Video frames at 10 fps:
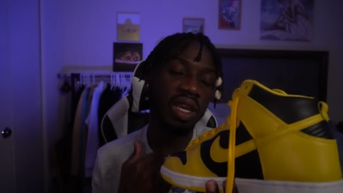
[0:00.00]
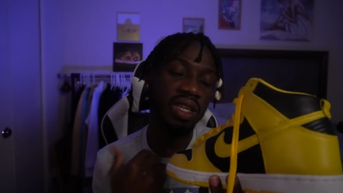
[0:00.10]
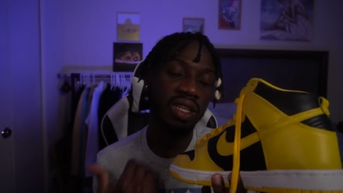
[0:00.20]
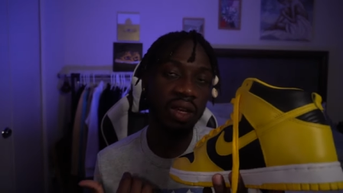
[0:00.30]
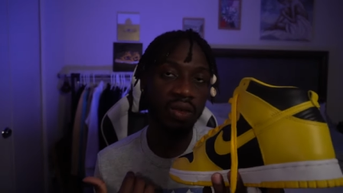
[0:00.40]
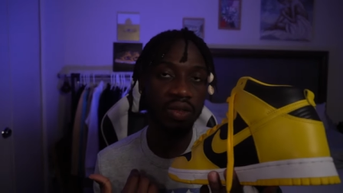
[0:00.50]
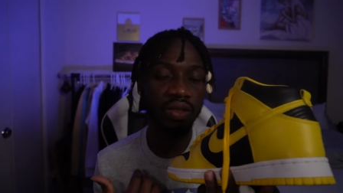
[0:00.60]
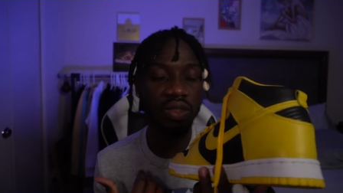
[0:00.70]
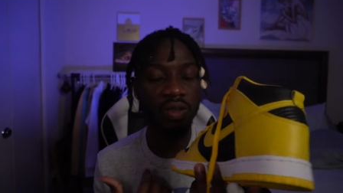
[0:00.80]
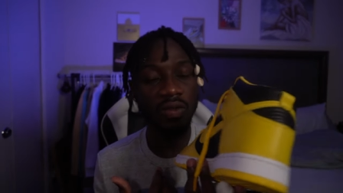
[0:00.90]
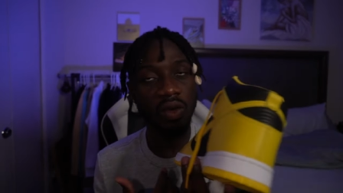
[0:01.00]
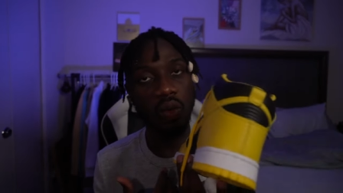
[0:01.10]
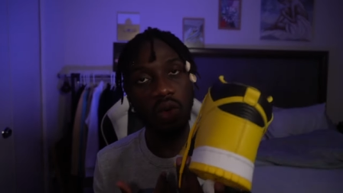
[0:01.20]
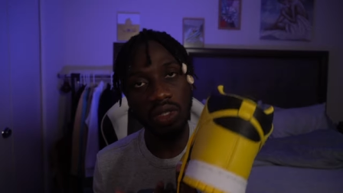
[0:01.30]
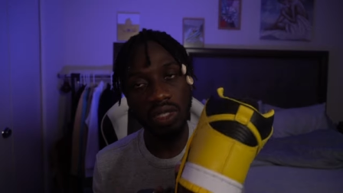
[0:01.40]
and that was retail for
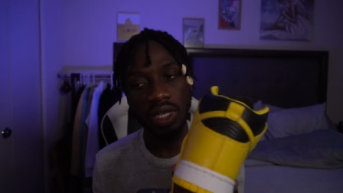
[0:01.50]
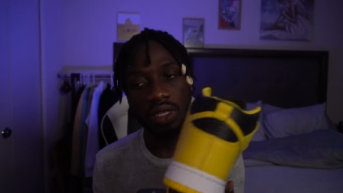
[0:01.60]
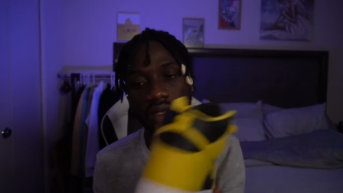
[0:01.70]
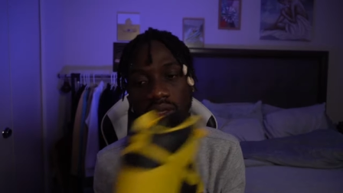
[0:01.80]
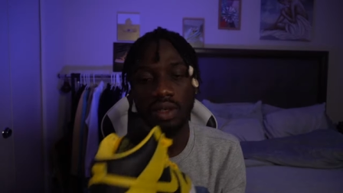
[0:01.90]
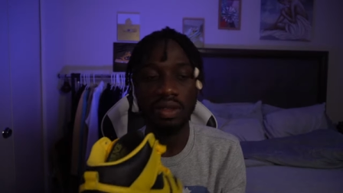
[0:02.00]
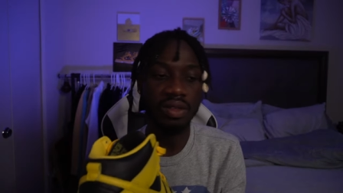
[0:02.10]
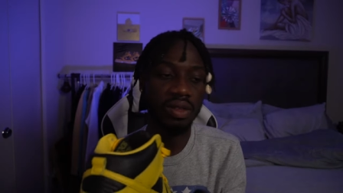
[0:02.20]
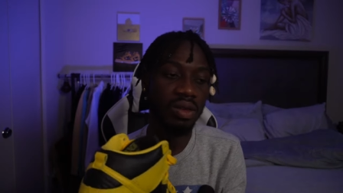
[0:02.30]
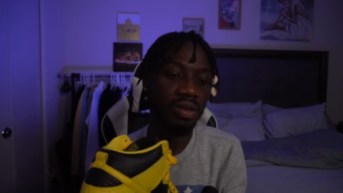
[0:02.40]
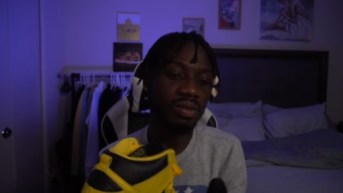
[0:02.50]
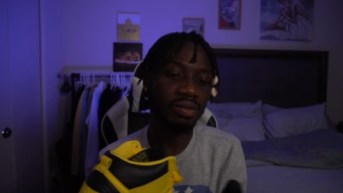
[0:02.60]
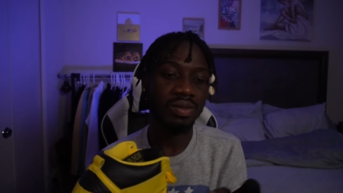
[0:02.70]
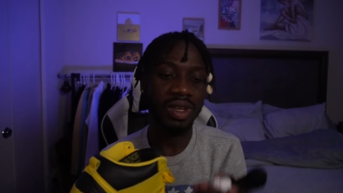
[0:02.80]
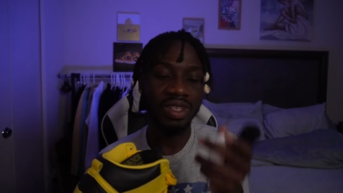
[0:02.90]
110. So
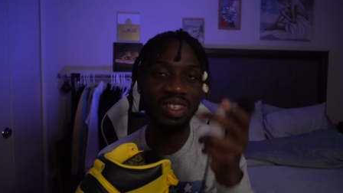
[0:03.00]
I